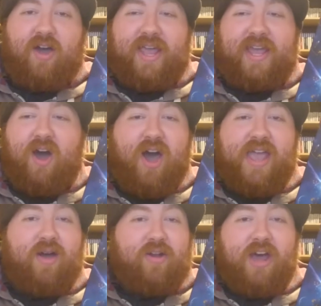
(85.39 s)

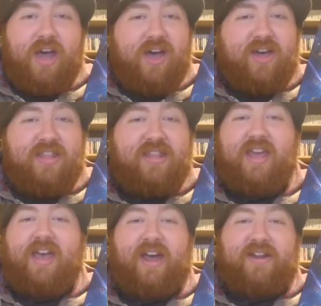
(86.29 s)
AI on Earth
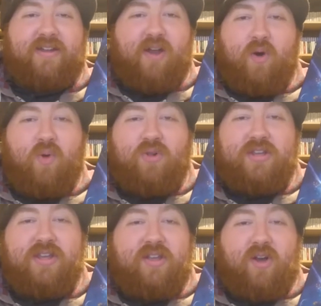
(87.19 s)
and an old